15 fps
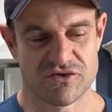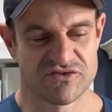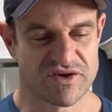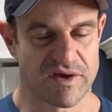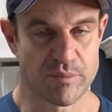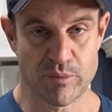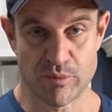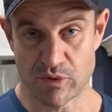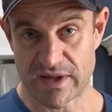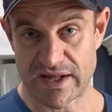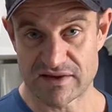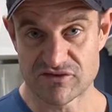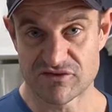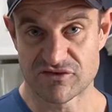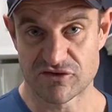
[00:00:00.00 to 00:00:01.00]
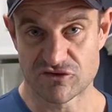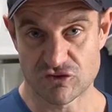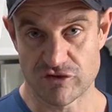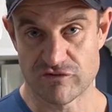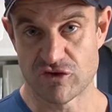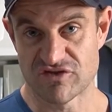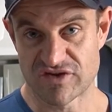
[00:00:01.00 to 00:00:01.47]
skippable ads, the
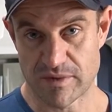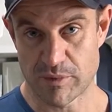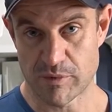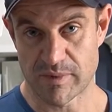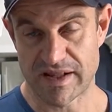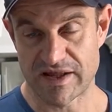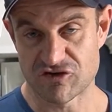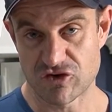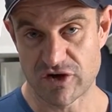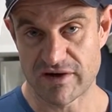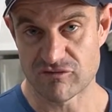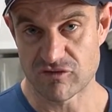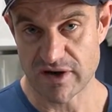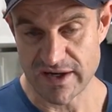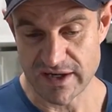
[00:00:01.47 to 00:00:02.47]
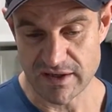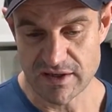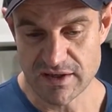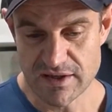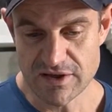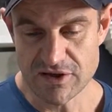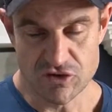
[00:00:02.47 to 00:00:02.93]
TrueView skippable ads you have
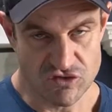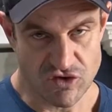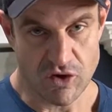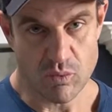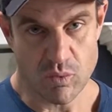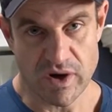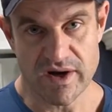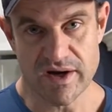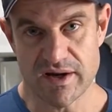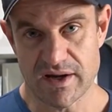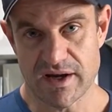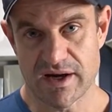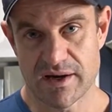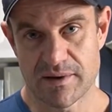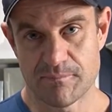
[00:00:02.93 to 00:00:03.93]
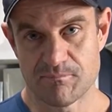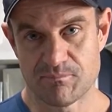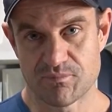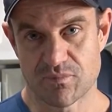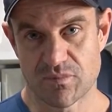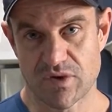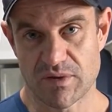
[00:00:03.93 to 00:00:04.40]
running, don't worry,
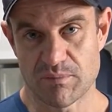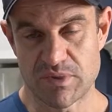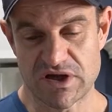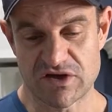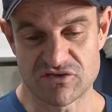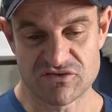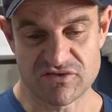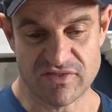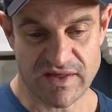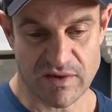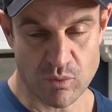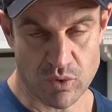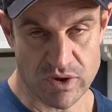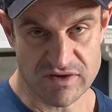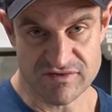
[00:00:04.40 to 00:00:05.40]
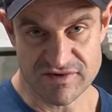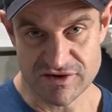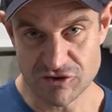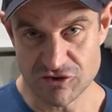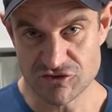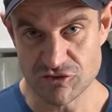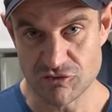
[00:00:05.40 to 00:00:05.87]
because they will
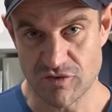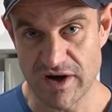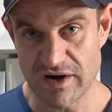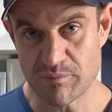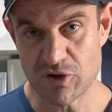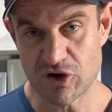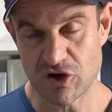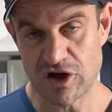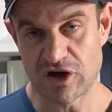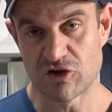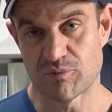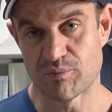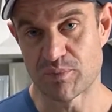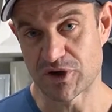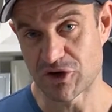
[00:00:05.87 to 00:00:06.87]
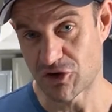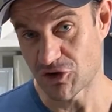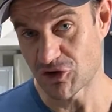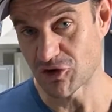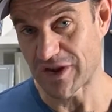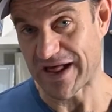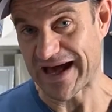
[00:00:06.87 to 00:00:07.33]
continue to run, but
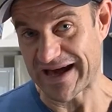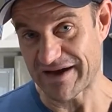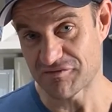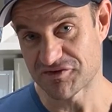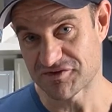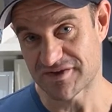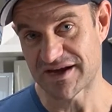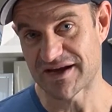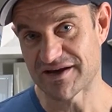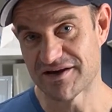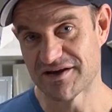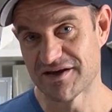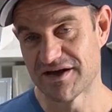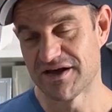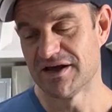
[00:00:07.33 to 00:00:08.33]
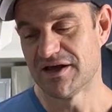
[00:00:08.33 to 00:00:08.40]
Google have said